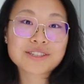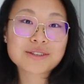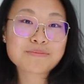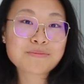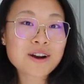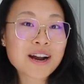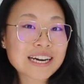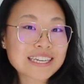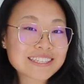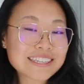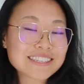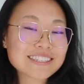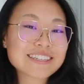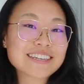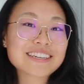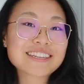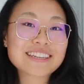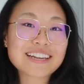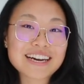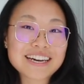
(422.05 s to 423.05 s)

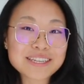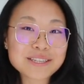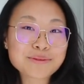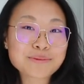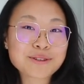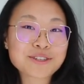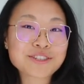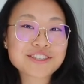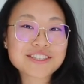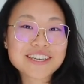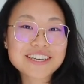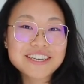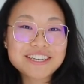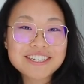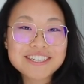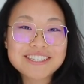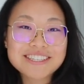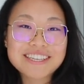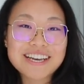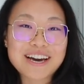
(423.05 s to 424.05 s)
surprisingly light, which is a
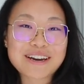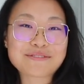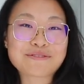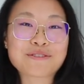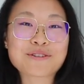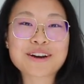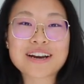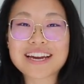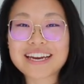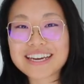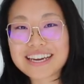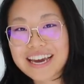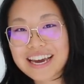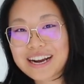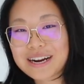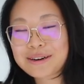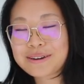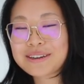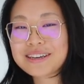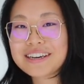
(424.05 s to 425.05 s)
good sign for a
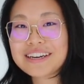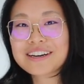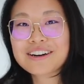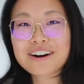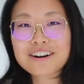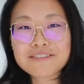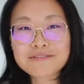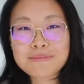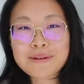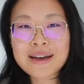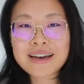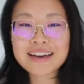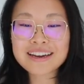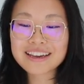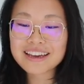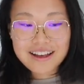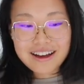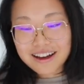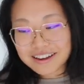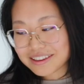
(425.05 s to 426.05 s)
carry golf
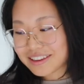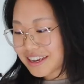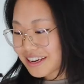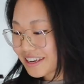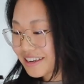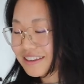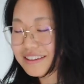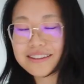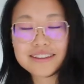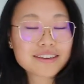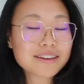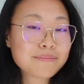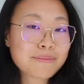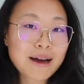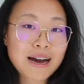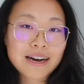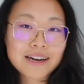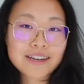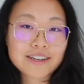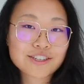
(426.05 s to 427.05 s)
bag. Unlike the
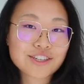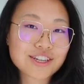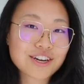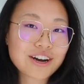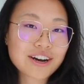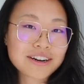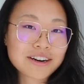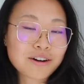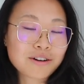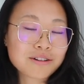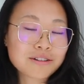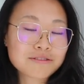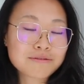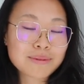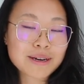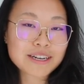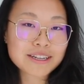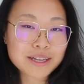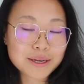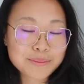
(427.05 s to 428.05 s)
package that had all of
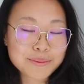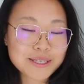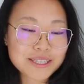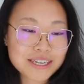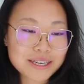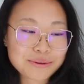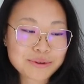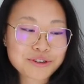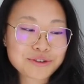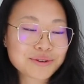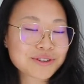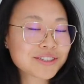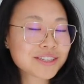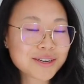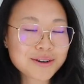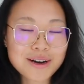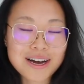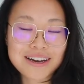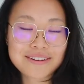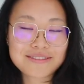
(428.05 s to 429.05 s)
my clubs in it, which were
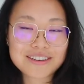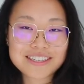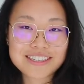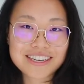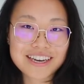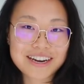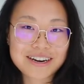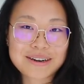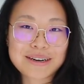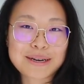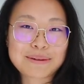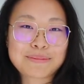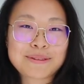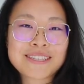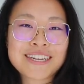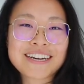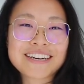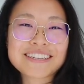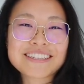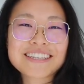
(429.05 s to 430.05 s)
so heavy to carry
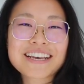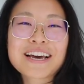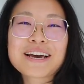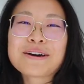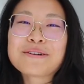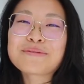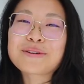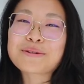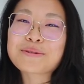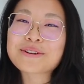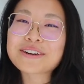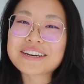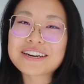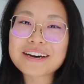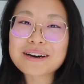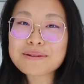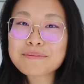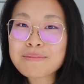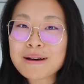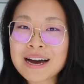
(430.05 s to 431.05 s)
upstairs. But we're gonna
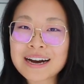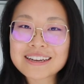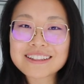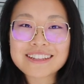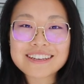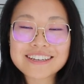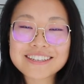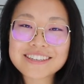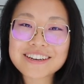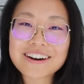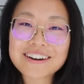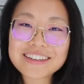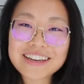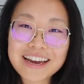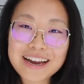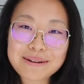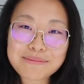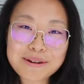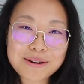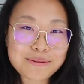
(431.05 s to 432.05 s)
unpack this on
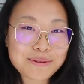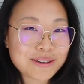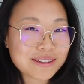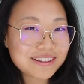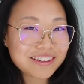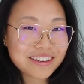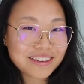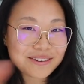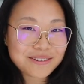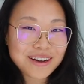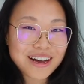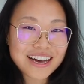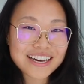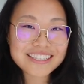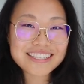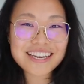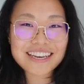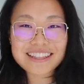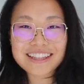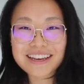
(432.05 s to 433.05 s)
camera with you
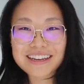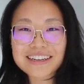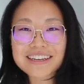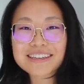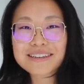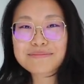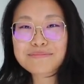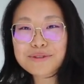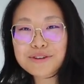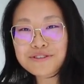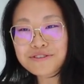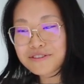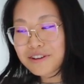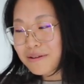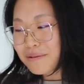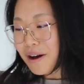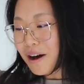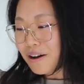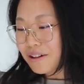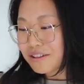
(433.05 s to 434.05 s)
guys and then gonna move
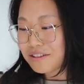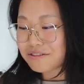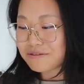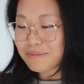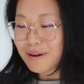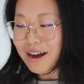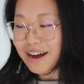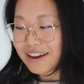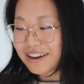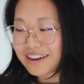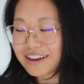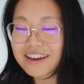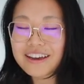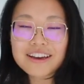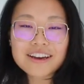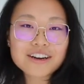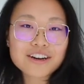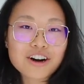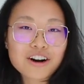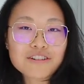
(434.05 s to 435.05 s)
all of my
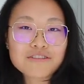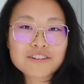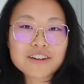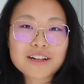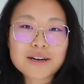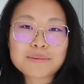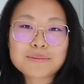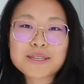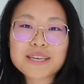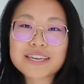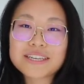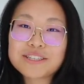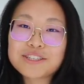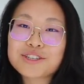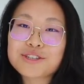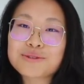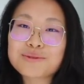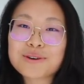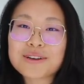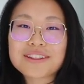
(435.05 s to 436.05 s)
golf clubs
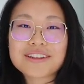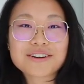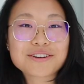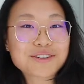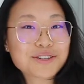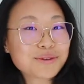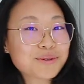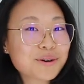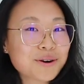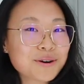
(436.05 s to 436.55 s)
into their new